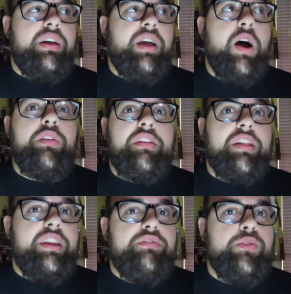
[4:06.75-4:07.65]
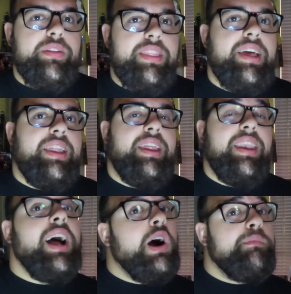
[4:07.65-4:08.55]
I was excited for it then, and
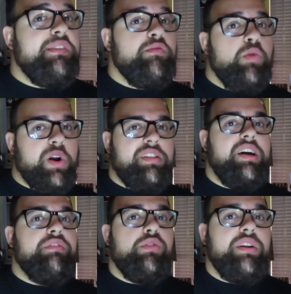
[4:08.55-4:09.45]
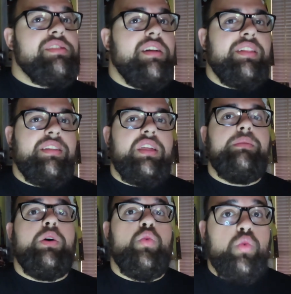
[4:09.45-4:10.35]
now I'm even more excited for it. It sounds like it's going to
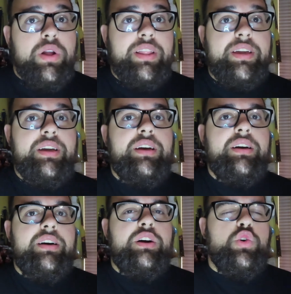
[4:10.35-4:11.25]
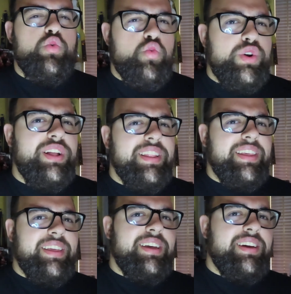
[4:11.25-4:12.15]
be a really,
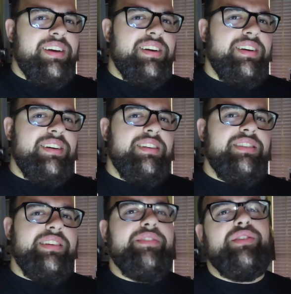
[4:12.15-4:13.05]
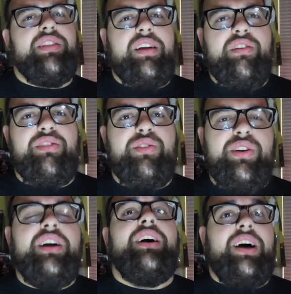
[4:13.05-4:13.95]
really different scare zone.
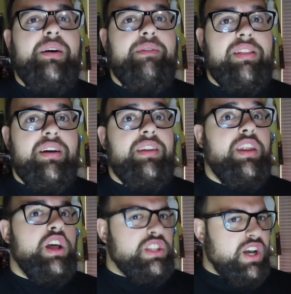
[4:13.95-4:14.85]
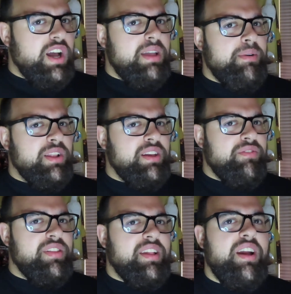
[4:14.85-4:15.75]
I'm excited. Talking about
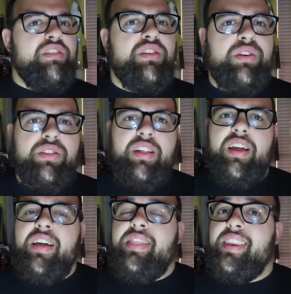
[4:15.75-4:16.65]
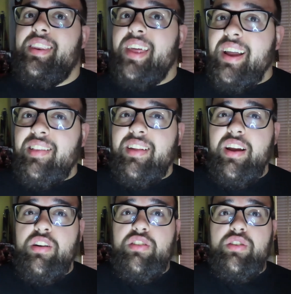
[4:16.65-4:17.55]
different scare zones, the next
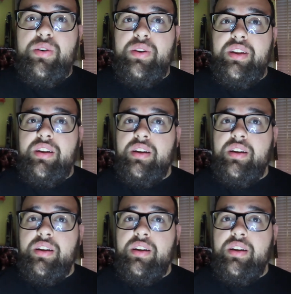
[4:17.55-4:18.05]
scare zone,